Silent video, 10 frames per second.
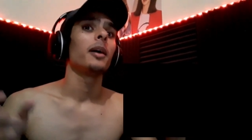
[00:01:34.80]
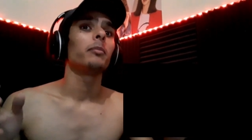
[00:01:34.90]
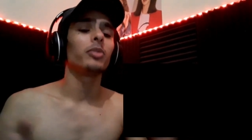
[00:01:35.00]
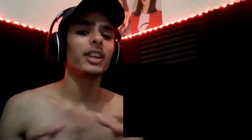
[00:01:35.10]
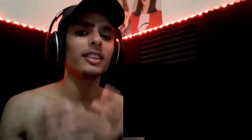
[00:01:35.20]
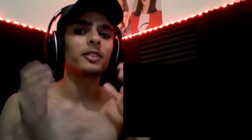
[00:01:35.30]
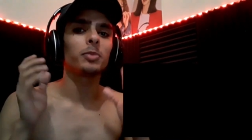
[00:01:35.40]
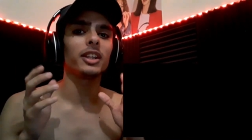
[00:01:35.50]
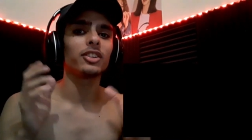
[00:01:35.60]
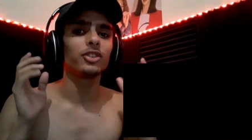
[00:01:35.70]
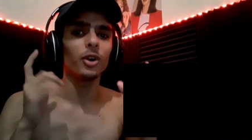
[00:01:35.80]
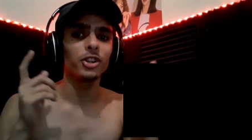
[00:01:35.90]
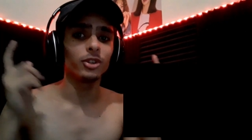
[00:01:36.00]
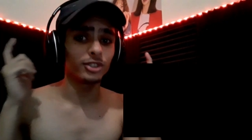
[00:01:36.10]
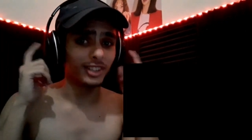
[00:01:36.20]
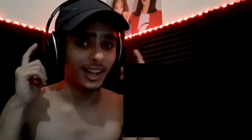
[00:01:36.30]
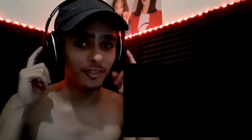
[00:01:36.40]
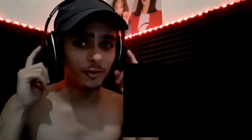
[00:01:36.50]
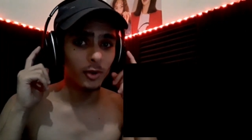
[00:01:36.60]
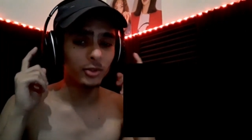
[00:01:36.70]
please, please don't use
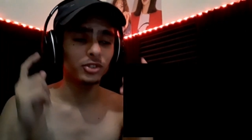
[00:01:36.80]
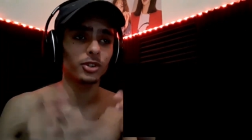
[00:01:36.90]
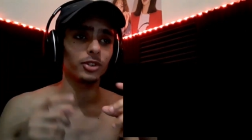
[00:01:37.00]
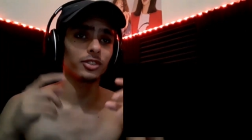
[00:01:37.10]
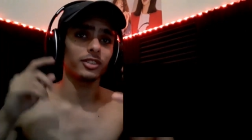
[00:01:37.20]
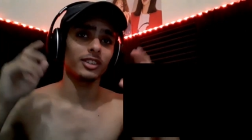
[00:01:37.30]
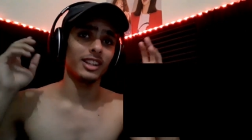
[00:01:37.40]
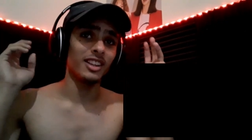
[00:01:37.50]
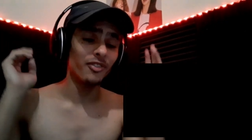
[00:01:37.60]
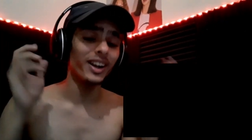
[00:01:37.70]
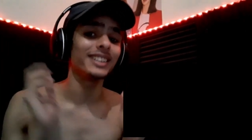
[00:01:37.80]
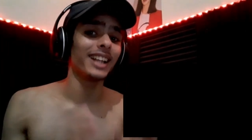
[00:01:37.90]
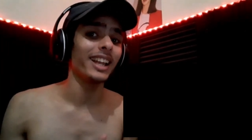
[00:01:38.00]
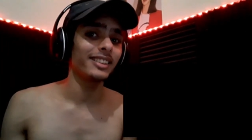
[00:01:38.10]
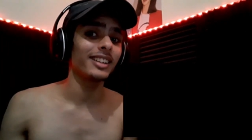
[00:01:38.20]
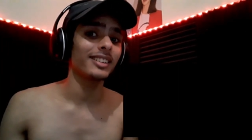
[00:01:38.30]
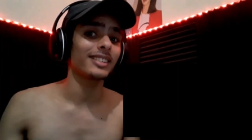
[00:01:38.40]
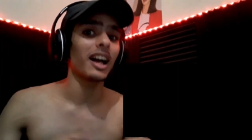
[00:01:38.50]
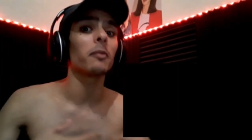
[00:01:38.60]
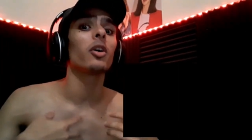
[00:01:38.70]
headphones, because if I like this,
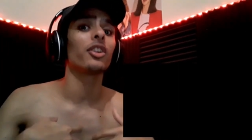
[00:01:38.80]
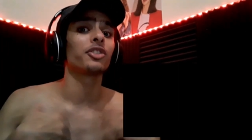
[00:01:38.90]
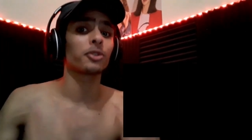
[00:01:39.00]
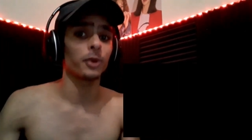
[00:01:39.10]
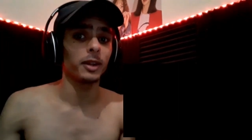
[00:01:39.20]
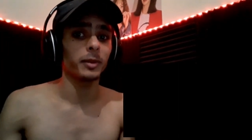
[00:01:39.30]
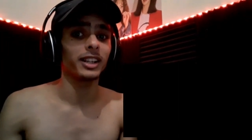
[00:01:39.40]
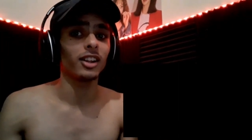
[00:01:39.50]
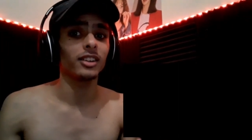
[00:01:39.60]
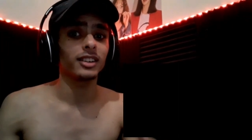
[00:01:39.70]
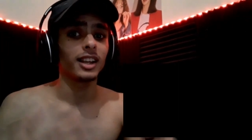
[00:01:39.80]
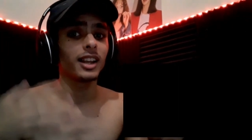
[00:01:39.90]
I'm going to scream a lot.